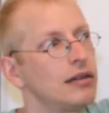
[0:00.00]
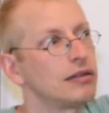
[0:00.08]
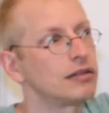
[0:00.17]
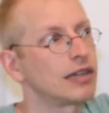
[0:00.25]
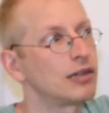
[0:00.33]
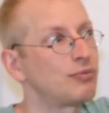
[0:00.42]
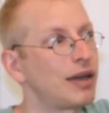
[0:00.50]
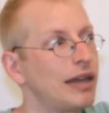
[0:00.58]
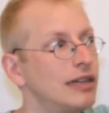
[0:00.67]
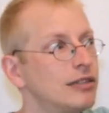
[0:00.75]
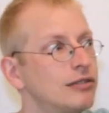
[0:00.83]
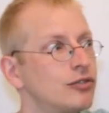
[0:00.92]
get
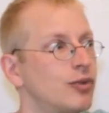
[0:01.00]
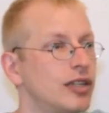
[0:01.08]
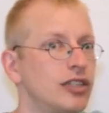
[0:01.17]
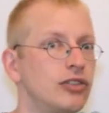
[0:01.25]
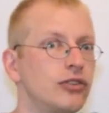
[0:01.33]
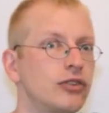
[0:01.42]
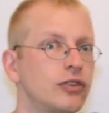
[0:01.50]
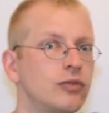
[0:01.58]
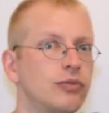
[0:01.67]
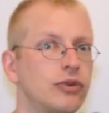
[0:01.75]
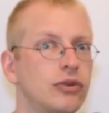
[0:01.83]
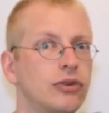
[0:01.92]
paid 20 euros
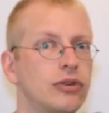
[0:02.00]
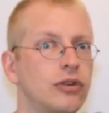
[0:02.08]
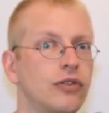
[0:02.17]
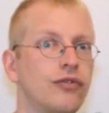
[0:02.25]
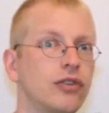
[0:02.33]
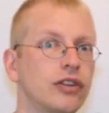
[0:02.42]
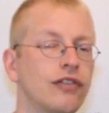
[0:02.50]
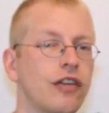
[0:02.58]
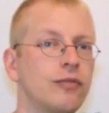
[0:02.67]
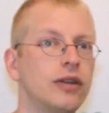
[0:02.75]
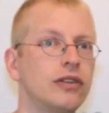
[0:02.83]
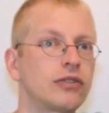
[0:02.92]
per 45
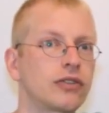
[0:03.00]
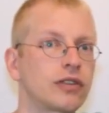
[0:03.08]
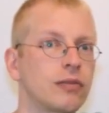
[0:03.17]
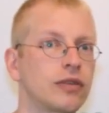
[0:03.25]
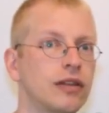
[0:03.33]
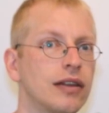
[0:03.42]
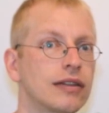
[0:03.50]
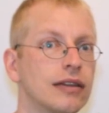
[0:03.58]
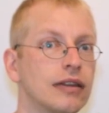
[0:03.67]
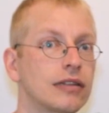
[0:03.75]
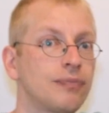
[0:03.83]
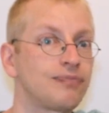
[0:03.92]
minutes or something like
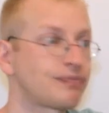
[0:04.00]
that.